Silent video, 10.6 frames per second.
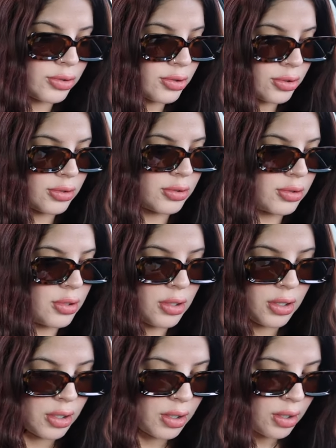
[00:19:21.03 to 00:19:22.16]
Just
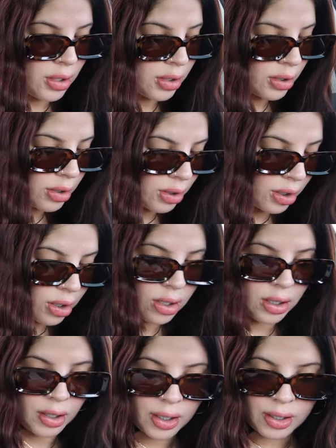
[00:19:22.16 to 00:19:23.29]

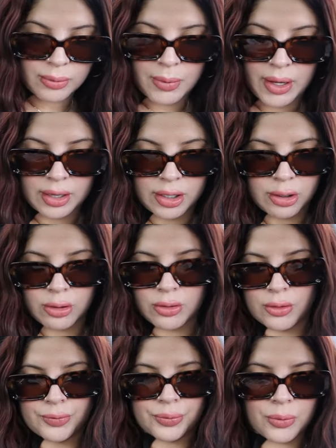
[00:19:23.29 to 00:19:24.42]
clean my
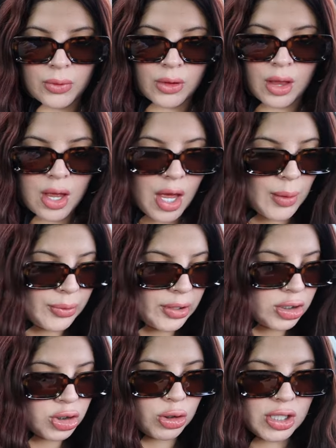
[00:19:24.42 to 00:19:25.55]
little... I'm
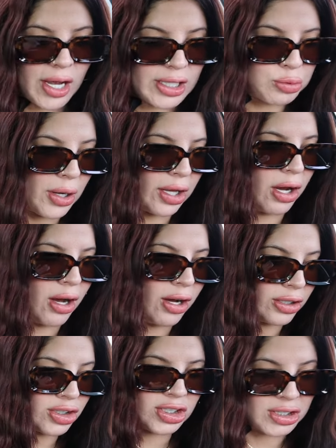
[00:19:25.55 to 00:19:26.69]
gonna show you guys what I got
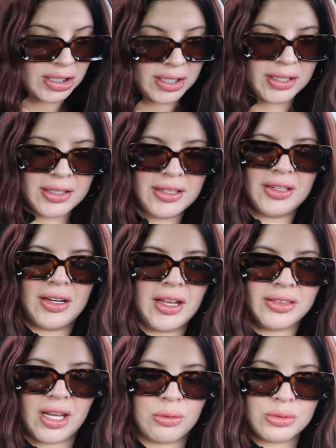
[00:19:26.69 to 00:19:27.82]
on Shein. I
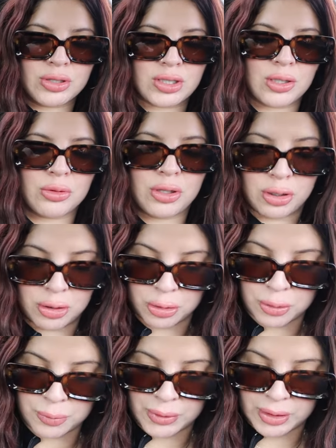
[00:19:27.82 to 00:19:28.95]
thought it was so
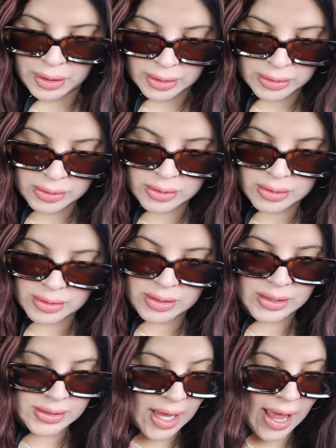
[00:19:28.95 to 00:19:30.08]
cute because
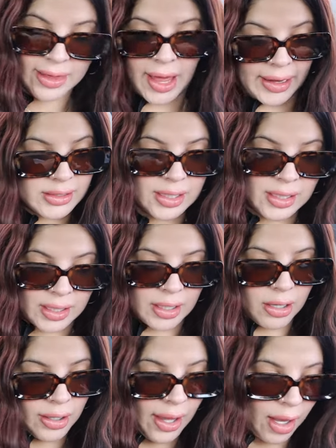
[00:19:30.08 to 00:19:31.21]
since I like to eat
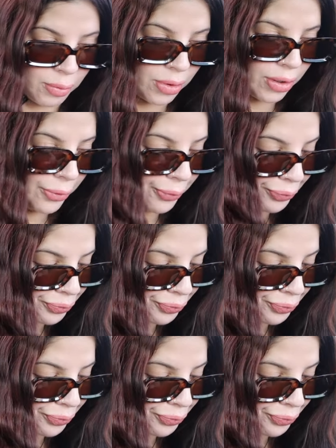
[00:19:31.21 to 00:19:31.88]
on camera.